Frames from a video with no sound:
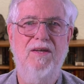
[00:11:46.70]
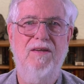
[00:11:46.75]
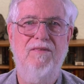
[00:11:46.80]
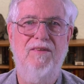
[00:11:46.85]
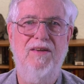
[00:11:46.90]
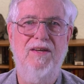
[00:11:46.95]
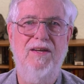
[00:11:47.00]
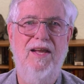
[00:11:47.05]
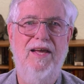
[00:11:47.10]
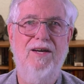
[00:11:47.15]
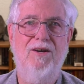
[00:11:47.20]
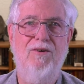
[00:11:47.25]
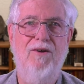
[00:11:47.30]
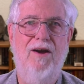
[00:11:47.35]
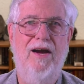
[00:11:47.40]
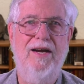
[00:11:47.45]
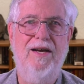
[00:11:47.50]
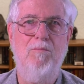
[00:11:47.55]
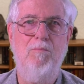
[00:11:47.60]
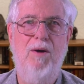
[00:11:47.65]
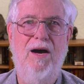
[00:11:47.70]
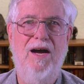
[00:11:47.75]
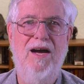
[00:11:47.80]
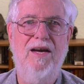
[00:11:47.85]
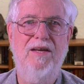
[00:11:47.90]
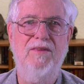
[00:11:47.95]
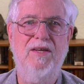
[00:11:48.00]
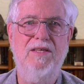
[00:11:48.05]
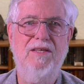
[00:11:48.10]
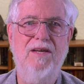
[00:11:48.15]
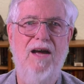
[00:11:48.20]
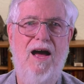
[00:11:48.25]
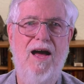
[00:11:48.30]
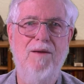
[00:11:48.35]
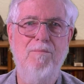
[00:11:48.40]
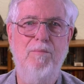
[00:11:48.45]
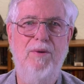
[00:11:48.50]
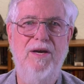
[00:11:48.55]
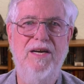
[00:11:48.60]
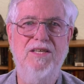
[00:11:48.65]
Then later I combine the
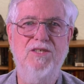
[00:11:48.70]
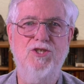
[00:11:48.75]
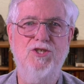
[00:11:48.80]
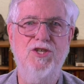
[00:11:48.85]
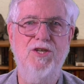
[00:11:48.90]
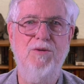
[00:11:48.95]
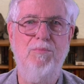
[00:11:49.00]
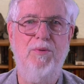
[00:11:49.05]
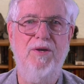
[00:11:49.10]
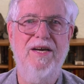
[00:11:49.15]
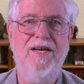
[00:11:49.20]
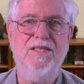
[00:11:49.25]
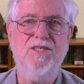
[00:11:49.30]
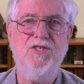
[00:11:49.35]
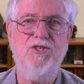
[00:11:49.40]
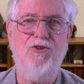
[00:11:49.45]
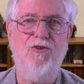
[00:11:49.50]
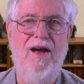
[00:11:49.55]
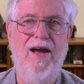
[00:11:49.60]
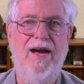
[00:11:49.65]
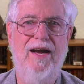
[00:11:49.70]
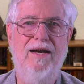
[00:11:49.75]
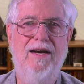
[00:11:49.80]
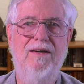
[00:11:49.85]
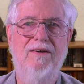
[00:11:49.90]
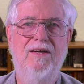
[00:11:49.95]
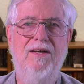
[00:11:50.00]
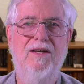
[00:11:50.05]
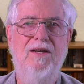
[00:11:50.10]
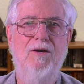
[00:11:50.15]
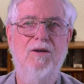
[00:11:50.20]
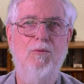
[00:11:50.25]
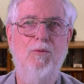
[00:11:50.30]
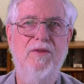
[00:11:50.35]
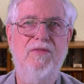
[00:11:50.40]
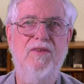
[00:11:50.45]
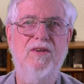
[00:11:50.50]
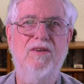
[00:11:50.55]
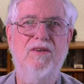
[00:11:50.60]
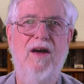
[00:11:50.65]
time-based GPS track
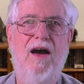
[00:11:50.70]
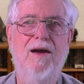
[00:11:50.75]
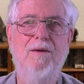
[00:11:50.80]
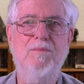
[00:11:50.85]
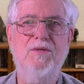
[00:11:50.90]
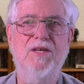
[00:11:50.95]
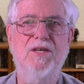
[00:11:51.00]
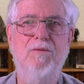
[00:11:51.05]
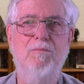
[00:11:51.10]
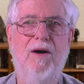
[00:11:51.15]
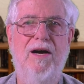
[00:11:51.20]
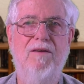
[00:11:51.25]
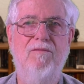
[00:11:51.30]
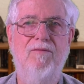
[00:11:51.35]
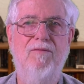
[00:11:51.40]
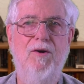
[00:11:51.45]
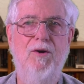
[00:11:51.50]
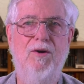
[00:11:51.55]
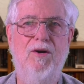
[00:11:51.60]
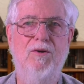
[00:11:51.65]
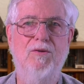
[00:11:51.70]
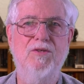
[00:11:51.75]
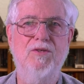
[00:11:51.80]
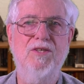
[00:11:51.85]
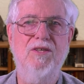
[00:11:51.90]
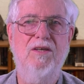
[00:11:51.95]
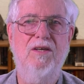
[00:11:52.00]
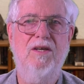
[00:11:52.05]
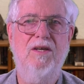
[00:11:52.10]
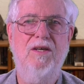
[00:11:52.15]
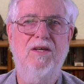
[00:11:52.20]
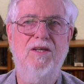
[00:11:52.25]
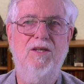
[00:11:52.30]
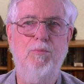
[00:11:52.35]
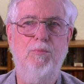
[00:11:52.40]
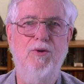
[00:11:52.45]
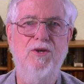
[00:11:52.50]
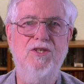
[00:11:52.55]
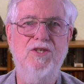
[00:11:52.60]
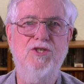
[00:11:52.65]
with the times in my photos to
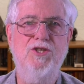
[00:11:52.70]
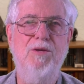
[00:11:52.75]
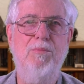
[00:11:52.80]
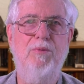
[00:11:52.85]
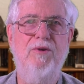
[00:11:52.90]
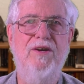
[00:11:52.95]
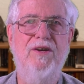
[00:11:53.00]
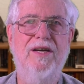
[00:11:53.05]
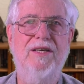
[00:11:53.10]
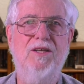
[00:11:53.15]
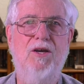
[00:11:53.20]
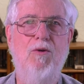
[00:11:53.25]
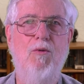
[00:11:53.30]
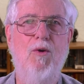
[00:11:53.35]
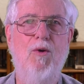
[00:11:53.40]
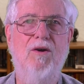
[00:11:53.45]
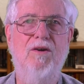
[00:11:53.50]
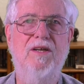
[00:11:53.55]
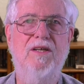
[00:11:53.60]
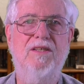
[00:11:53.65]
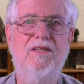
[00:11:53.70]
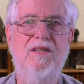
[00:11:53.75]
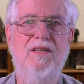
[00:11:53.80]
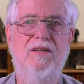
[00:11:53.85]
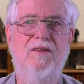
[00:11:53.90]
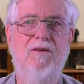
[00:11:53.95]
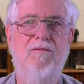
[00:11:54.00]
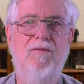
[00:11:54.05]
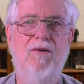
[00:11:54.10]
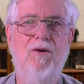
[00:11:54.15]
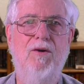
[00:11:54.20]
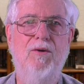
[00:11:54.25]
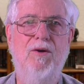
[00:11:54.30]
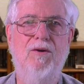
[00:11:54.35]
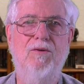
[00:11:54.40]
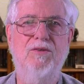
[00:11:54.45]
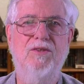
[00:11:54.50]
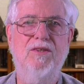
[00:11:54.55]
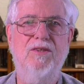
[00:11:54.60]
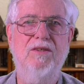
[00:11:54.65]
put GPS coordinates in the
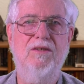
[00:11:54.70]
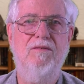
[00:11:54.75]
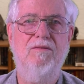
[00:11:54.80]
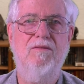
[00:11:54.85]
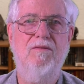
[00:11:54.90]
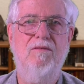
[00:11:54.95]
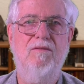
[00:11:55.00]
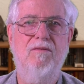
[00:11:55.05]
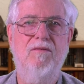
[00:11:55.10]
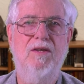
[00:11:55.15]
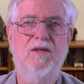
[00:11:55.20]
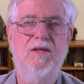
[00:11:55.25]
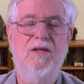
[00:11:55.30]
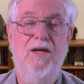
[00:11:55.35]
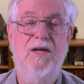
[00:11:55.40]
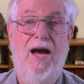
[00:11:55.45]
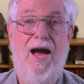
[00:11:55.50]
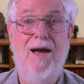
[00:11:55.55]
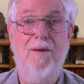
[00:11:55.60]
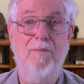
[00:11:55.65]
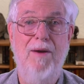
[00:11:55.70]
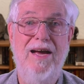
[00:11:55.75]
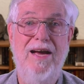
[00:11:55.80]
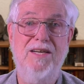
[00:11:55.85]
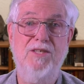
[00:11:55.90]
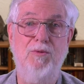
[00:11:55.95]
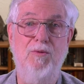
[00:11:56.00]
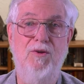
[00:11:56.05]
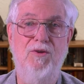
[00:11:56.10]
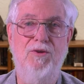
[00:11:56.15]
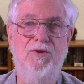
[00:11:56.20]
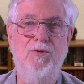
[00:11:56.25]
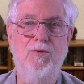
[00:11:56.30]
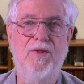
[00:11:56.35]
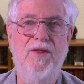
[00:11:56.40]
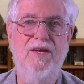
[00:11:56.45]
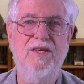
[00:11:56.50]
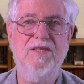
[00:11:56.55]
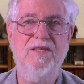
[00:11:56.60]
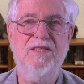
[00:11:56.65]
photos. iMatch will do
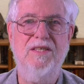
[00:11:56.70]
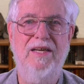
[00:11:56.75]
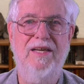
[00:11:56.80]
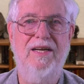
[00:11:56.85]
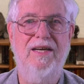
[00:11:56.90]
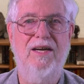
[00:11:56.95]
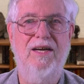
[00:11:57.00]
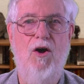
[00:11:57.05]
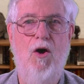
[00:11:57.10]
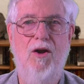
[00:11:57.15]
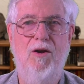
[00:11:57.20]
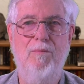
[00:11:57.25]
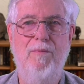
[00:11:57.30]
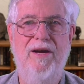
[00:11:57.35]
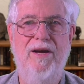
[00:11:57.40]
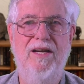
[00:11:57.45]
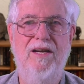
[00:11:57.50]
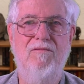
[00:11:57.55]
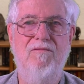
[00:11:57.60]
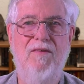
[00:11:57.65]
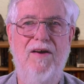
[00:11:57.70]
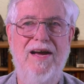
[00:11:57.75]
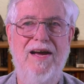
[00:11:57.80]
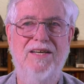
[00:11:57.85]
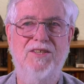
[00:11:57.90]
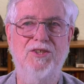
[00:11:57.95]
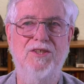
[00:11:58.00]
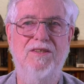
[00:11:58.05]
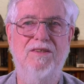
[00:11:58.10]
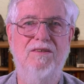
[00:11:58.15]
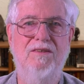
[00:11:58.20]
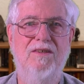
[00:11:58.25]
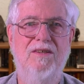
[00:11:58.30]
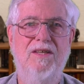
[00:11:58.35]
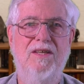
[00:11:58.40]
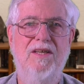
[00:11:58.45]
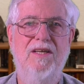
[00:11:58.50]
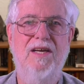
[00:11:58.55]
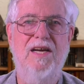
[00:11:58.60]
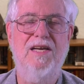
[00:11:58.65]
this in an automated fashion,
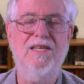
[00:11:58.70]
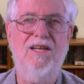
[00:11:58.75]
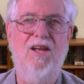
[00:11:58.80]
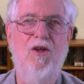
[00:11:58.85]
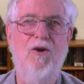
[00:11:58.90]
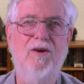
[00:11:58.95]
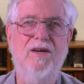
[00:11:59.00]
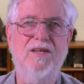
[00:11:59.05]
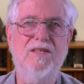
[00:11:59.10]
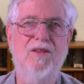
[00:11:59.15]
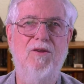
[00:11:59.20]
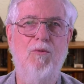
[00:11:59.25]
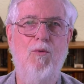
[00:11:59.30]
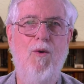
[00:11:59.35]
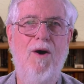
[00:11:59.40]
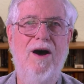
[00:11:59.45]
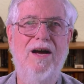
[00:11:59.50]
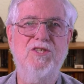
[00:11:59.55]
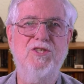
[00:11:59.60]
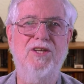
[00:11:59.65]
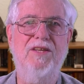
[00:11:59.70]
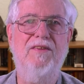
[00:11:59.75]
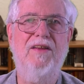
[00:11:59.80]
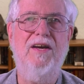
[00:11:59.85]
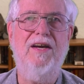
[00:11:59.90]
as long as the watch and